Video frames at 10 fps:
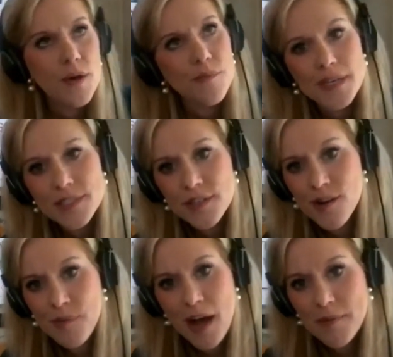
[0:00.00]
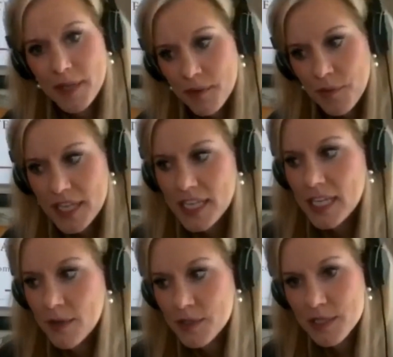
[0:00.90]
President mm-hmm. Obama, when
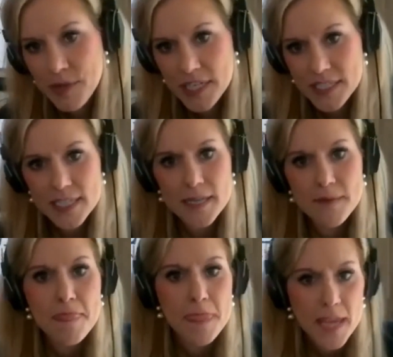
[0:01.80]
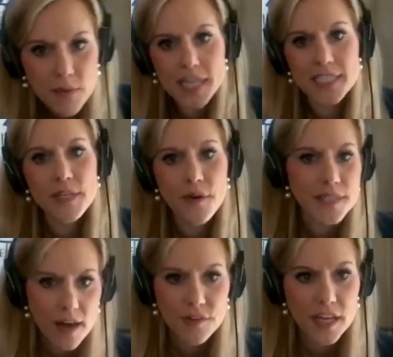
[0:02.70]
he was president, he wanted to be known
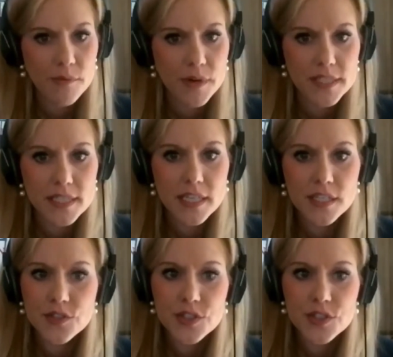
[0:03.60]
as the healthcare president.